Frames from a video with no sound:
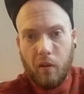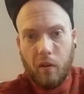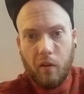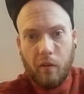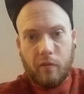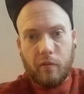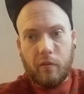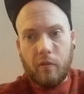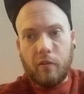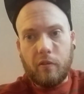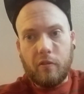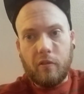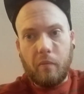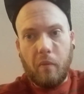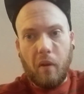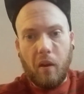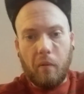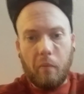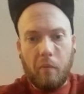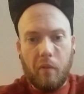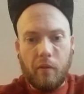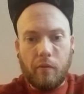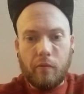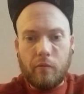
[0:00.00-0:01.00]
else thinks about
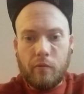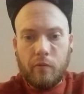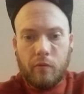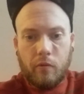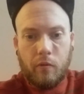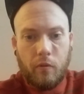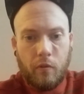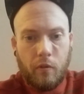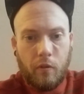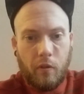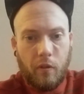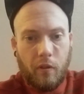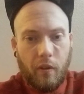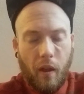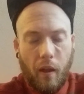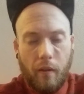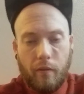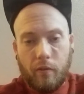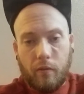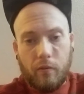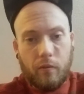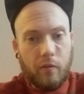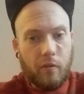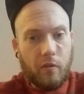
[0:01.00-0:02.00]
me.
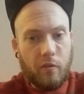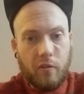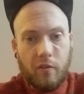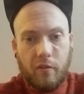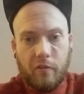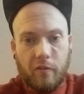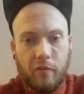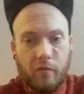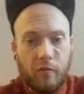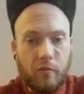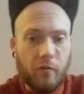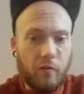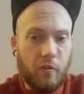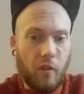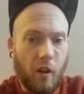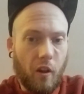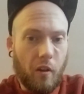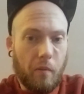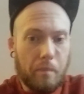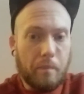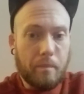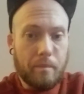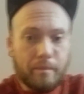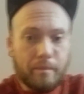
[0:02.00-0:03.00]
That's only Jesus' job.